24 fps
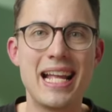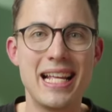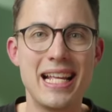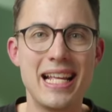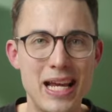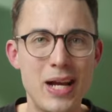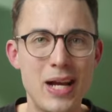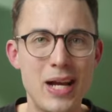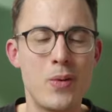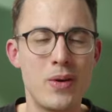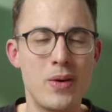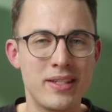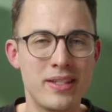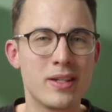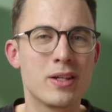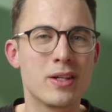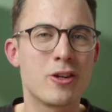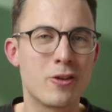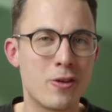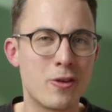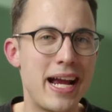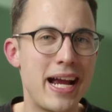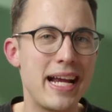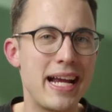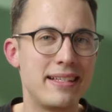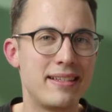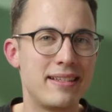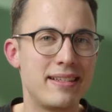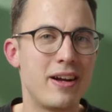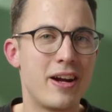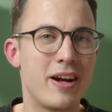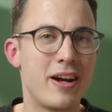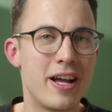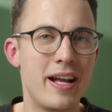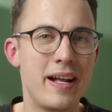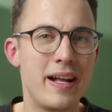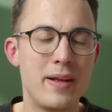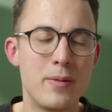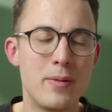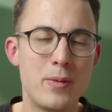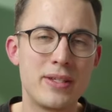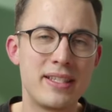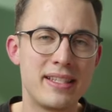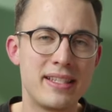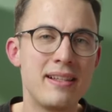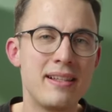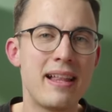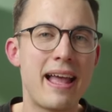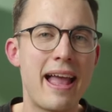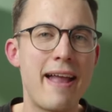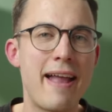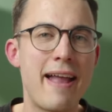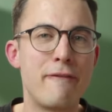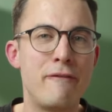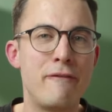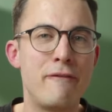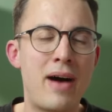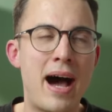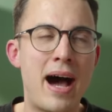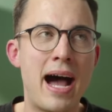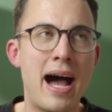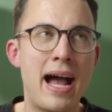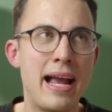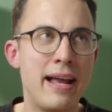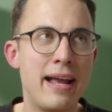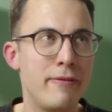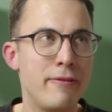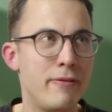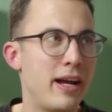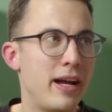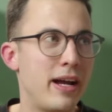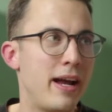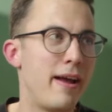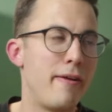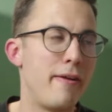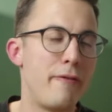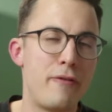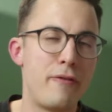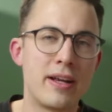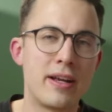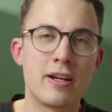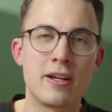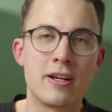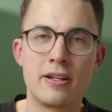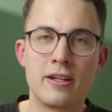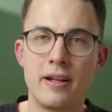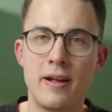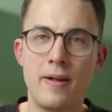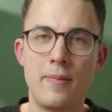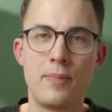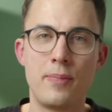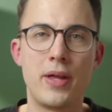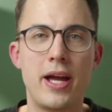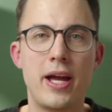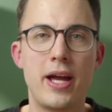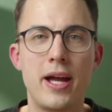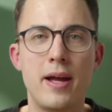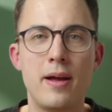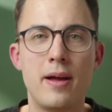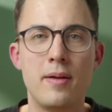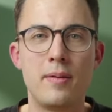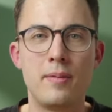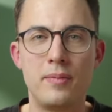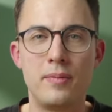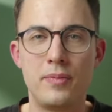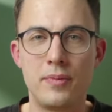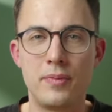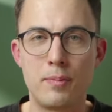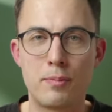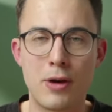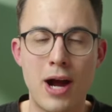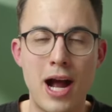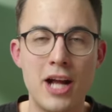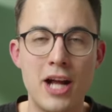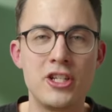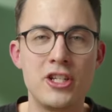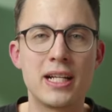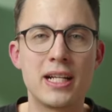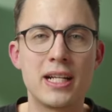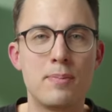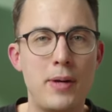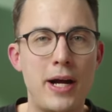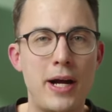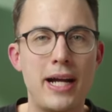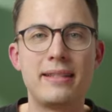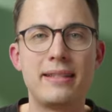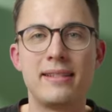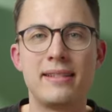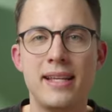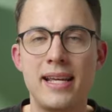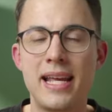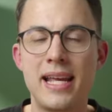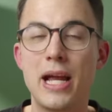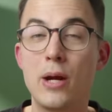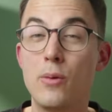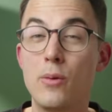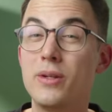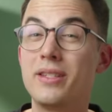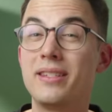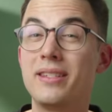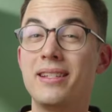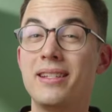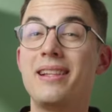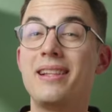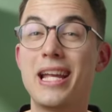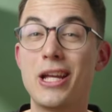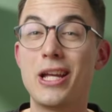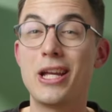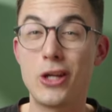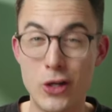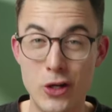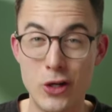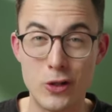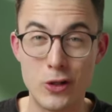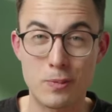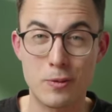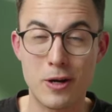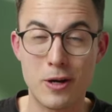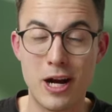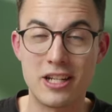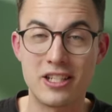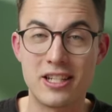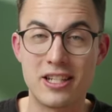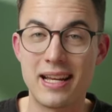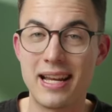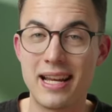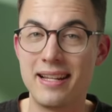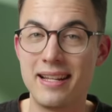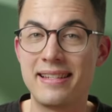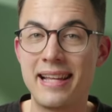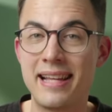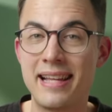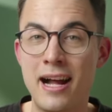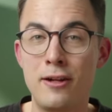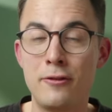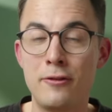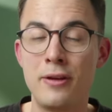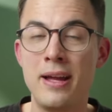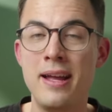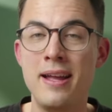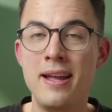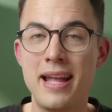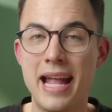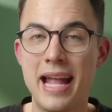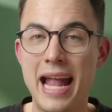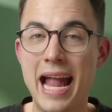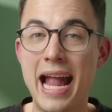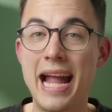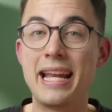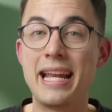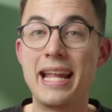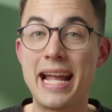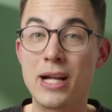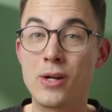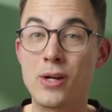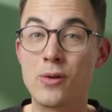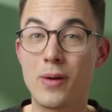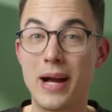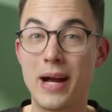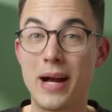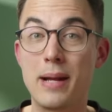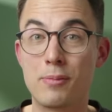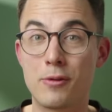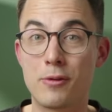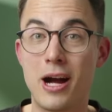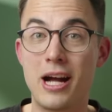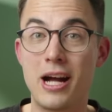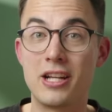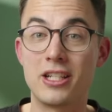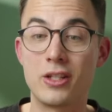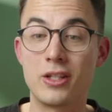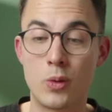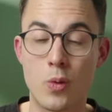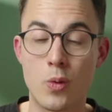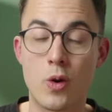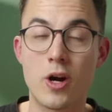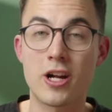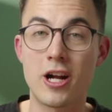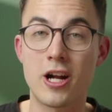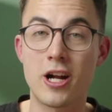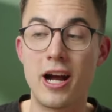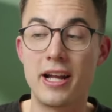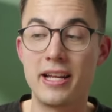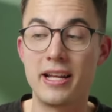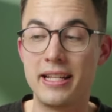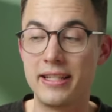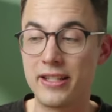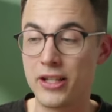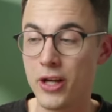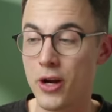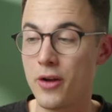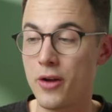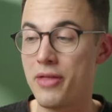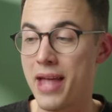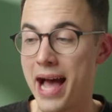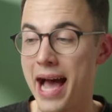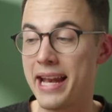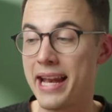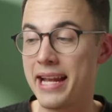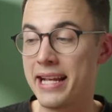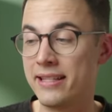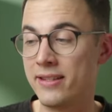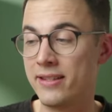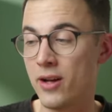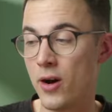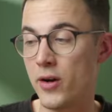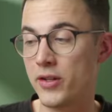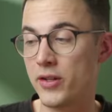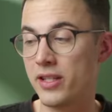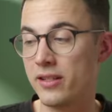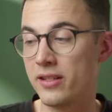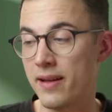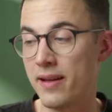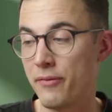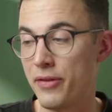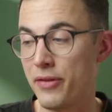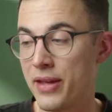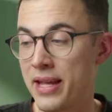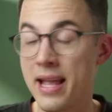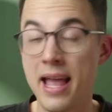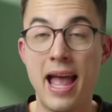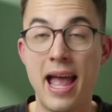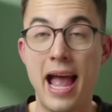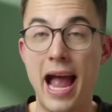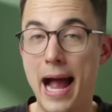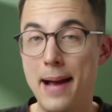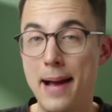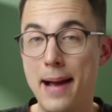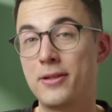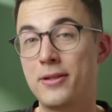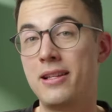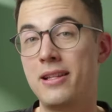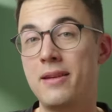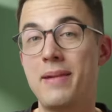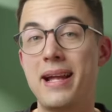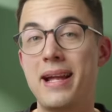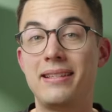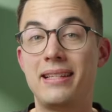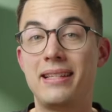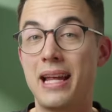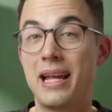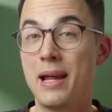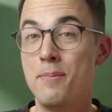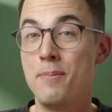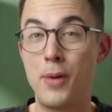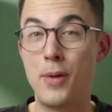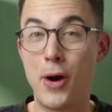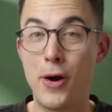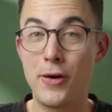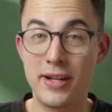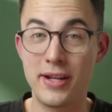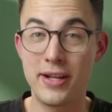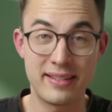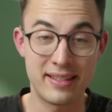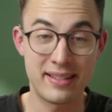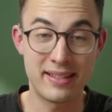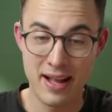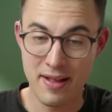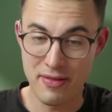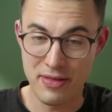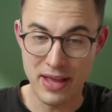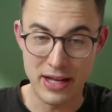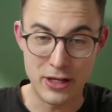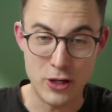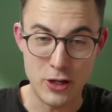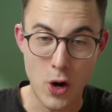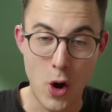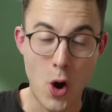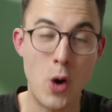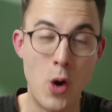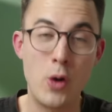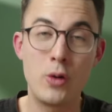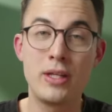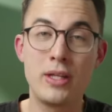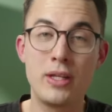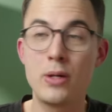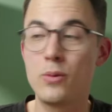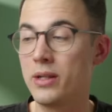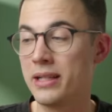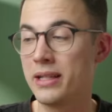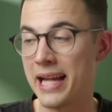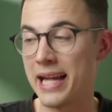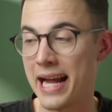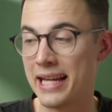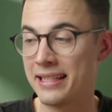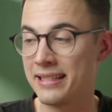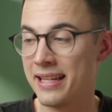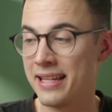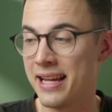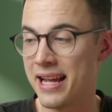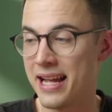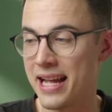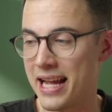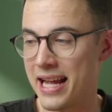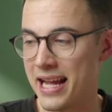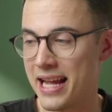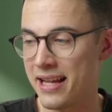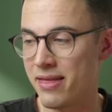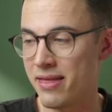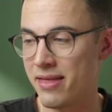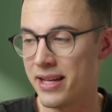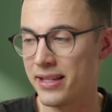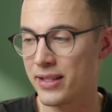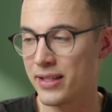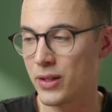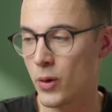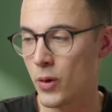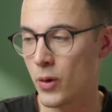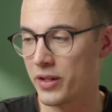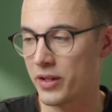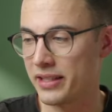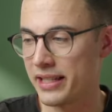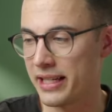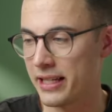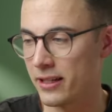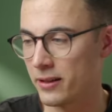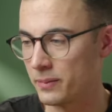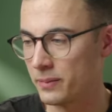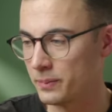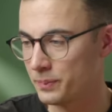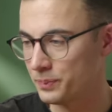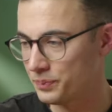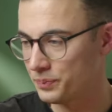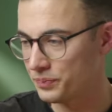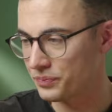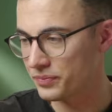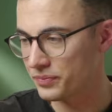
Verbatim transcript: it, was a great, uh, it was still a five uh, figure uh, project, but it was still a huge project in itself and a great project to work on. And so that is also something absolutely amazing and bonus that you only will get in this course here.